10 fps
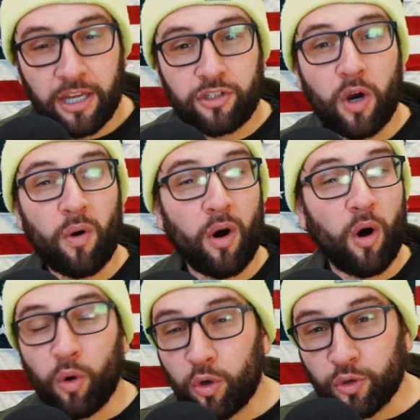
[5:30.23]
Don't
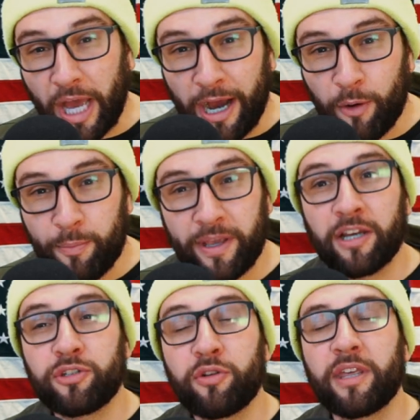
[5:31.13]
hold out
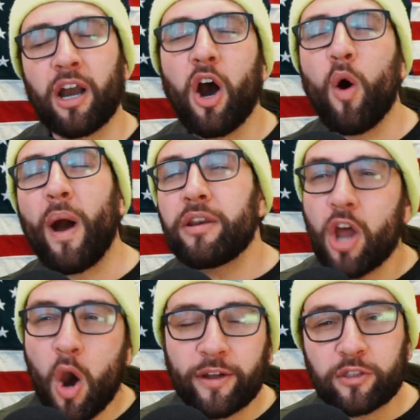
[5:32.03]
because you think, oh, I
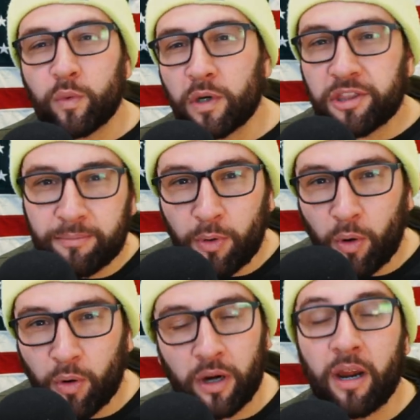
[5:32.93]
know it's worth
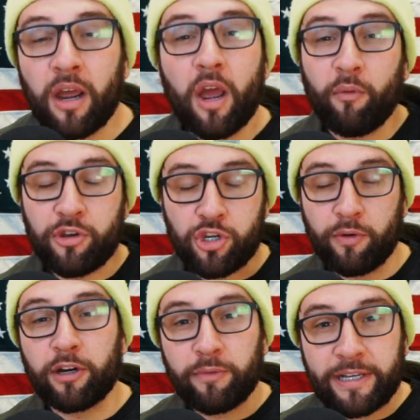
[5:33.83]
more. When you're
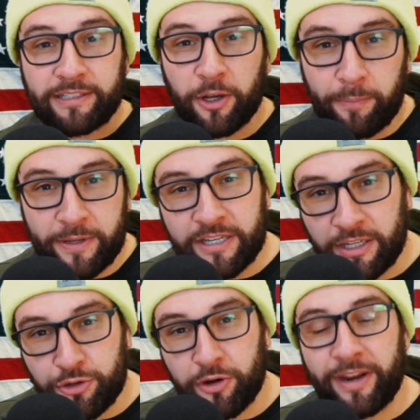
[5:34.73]
in a resale
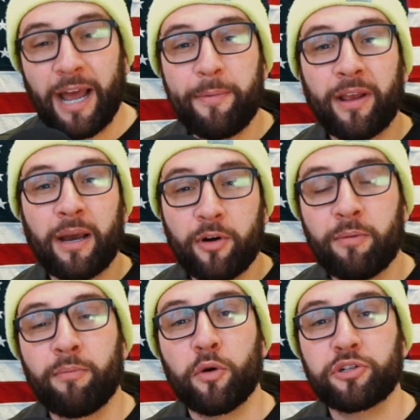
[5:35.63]
business, you cannot become
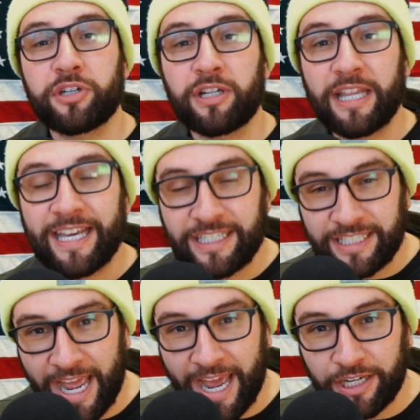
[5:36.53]
emotionally
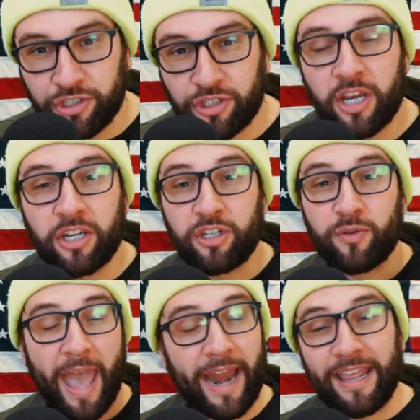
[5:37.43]
attached
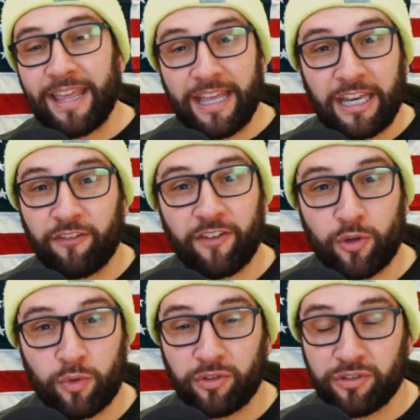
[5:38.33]
to any
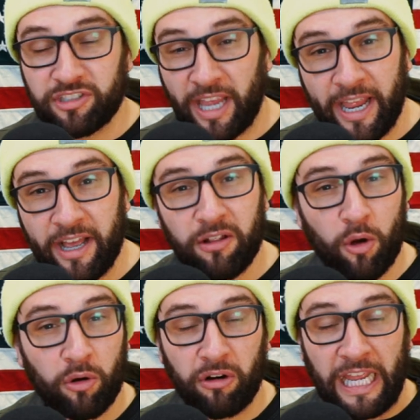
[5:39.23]
individual sale
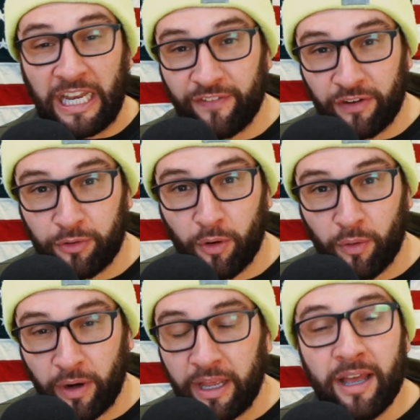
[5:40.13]
or
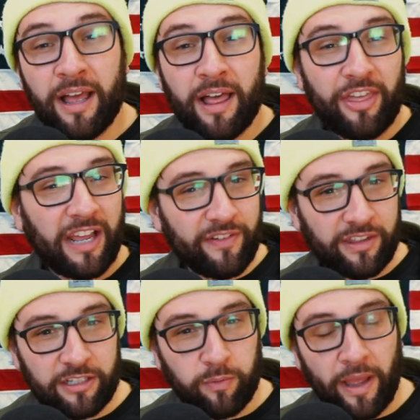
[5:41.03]
inventory. Think of it
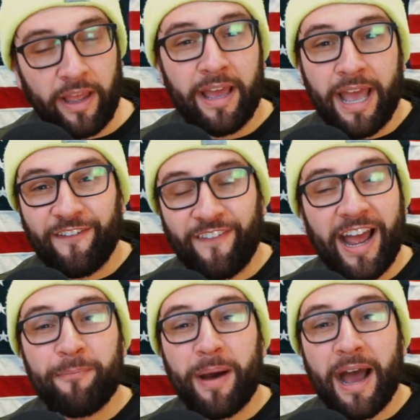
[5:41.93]
this way. If
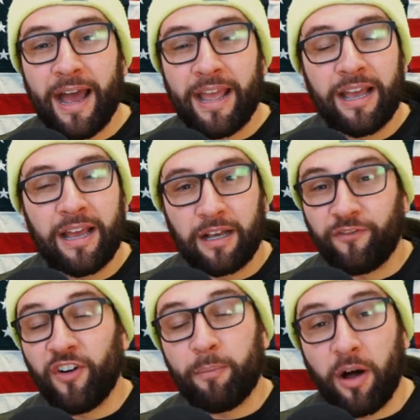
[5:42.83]
I buy
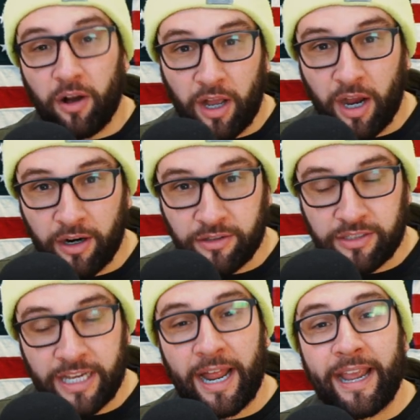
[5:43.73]
football
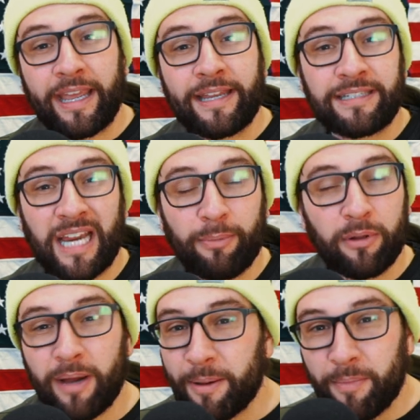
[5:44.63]
cards and I can double
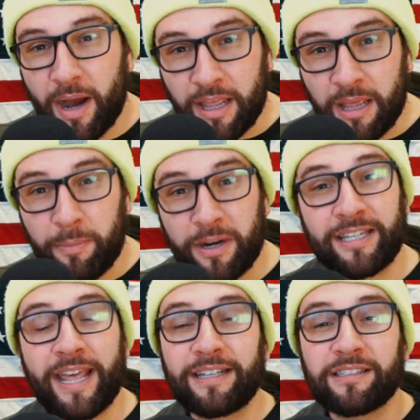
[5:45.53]
my money, but it
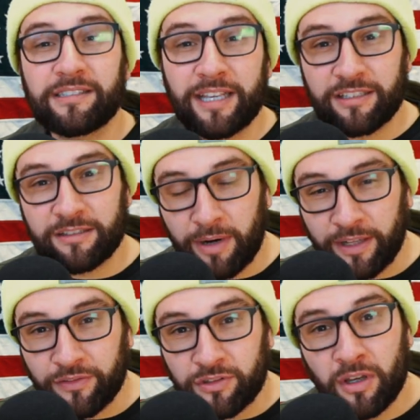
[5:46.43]
takes six
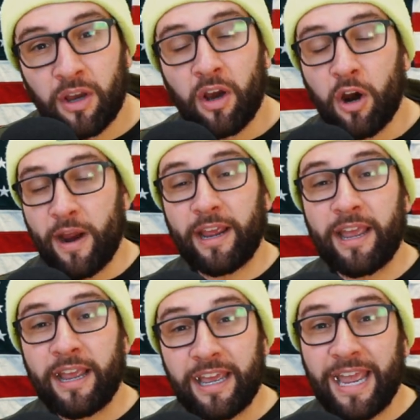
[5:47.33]
months, or I
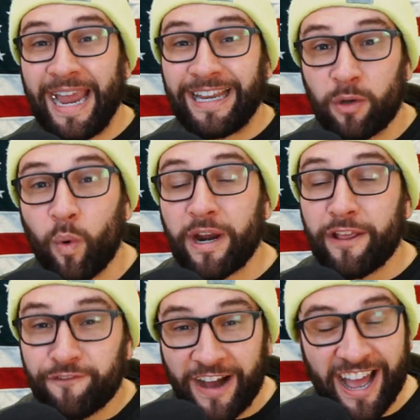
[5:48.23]
can get a
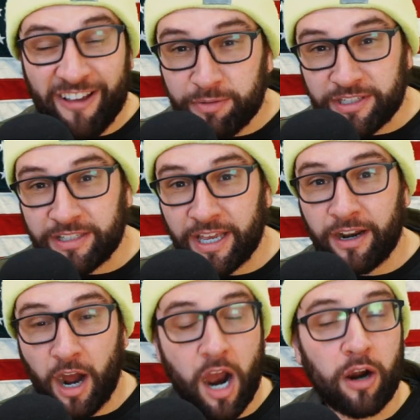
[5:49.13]
twenty-five percent
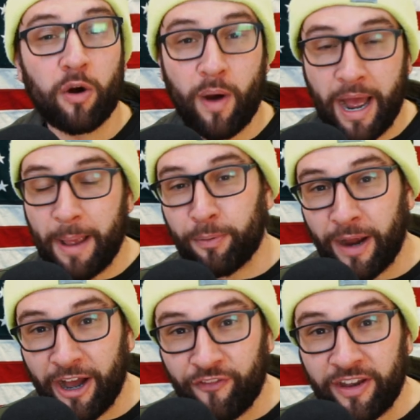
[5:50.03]
R O I
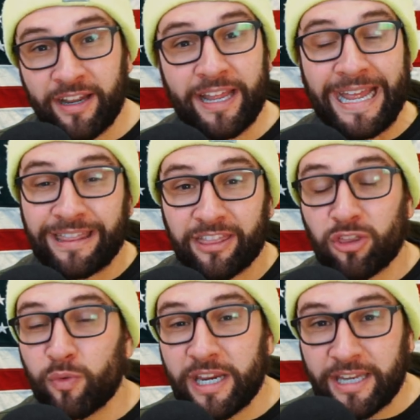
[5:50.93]
profit in
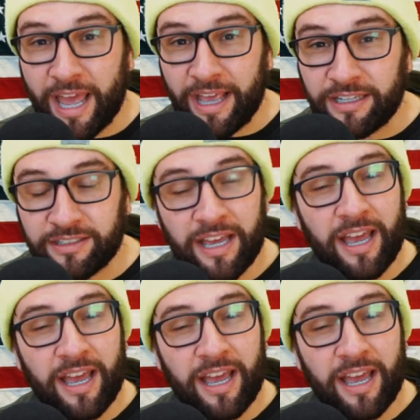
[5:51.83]
three days,